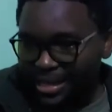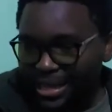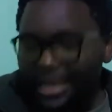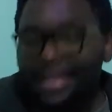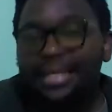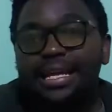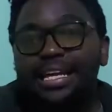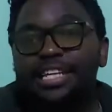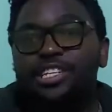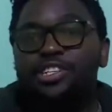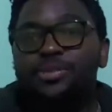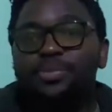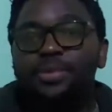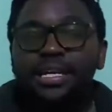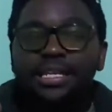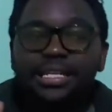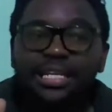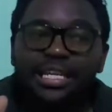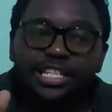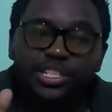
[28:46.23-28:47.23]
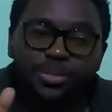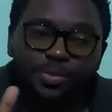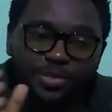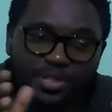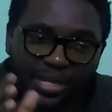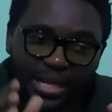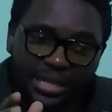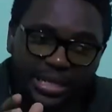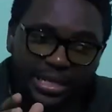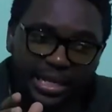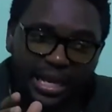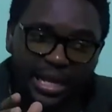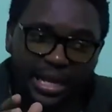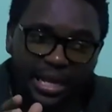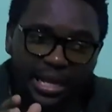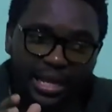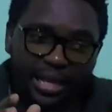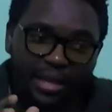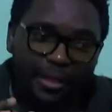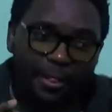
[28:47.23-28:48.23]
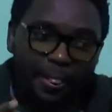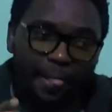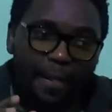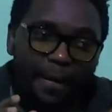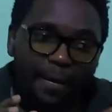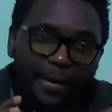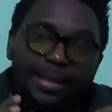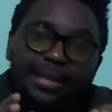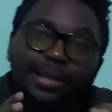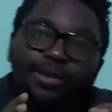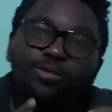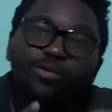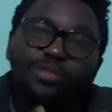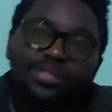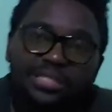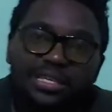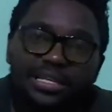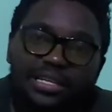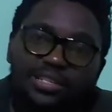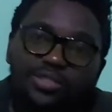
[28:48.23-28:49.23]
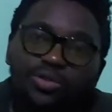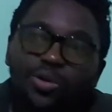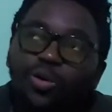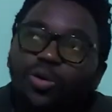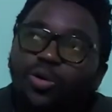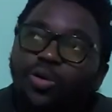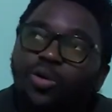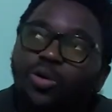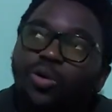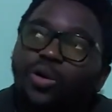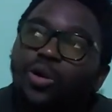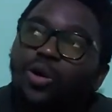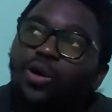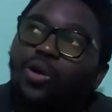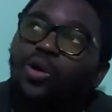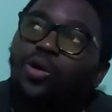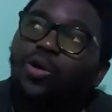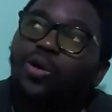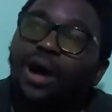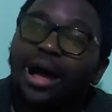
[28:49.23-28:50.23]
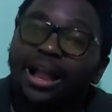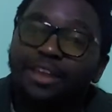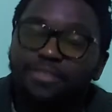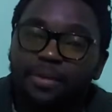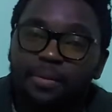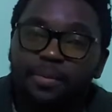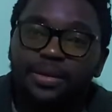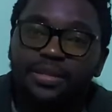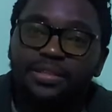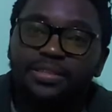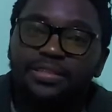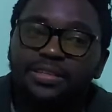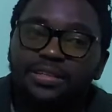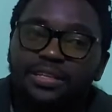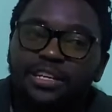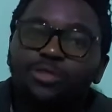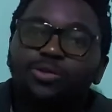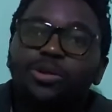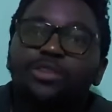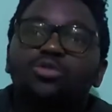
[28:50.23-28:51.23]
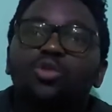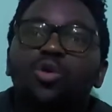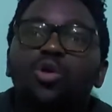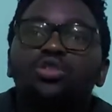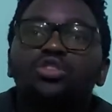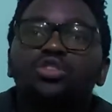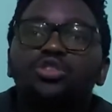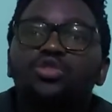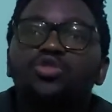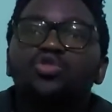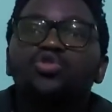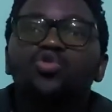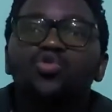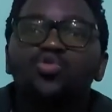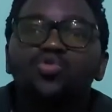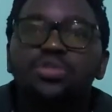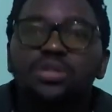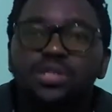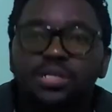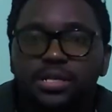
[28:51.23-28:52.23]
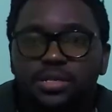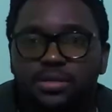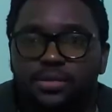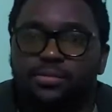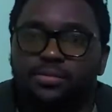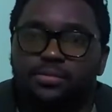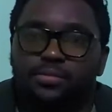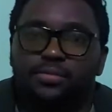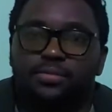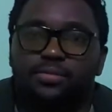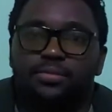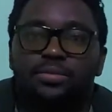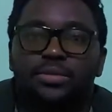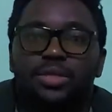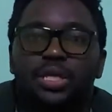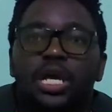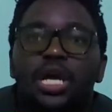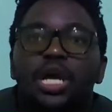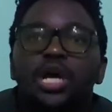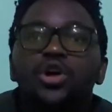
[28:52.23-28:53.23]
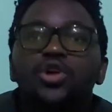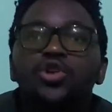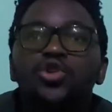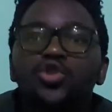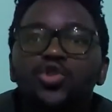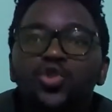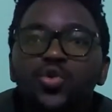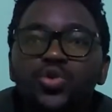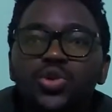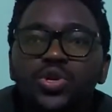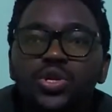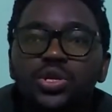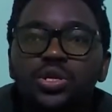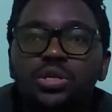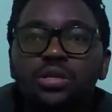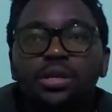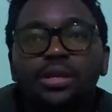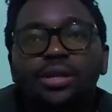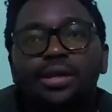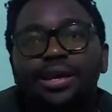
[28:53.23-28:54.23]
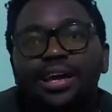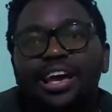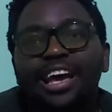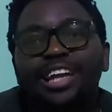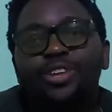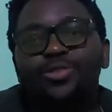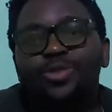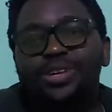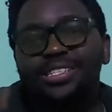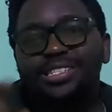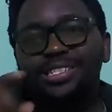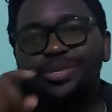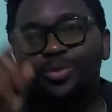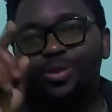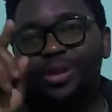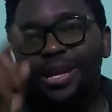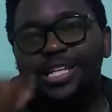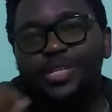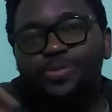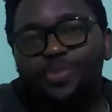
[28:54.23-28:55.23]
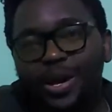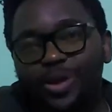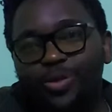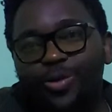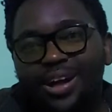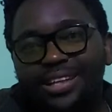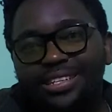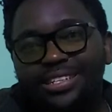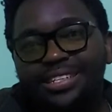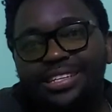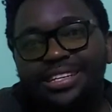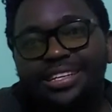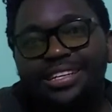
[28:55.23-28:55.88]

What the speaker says: In Egyptian linguistics or alphabet, it was called Nun. And it was symbolized by what?